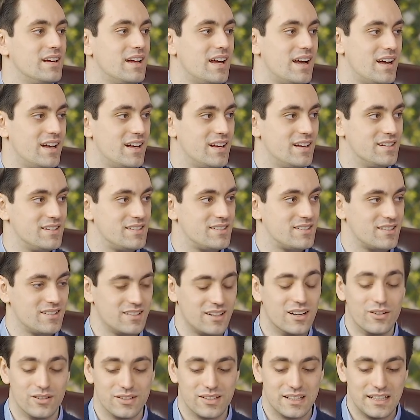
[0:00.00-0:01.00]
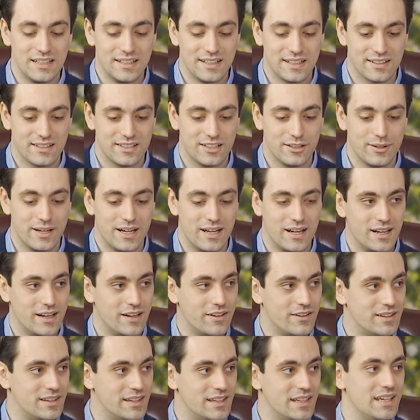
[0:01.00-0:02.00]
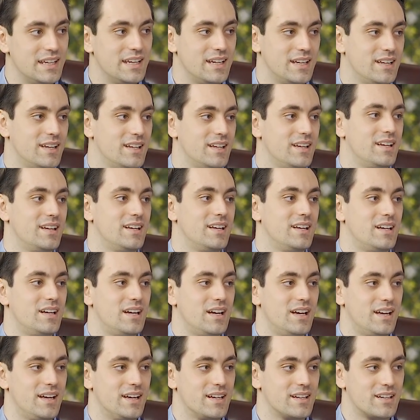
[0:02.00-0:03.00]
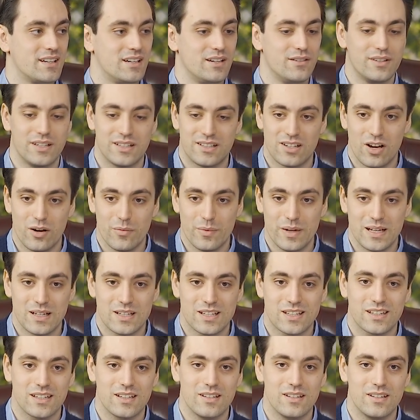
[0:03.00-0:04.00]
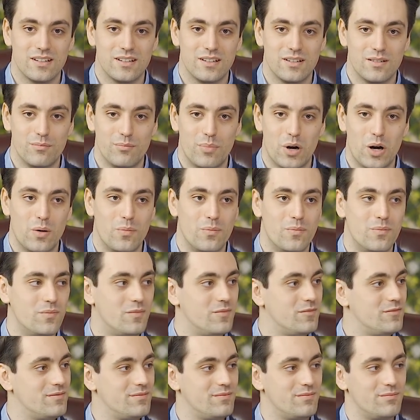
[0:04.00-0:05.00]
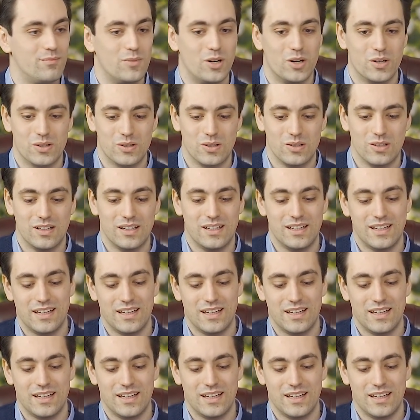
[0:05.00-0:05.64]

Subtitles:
as I was alluding to earlier in the kind of atomic bomb model,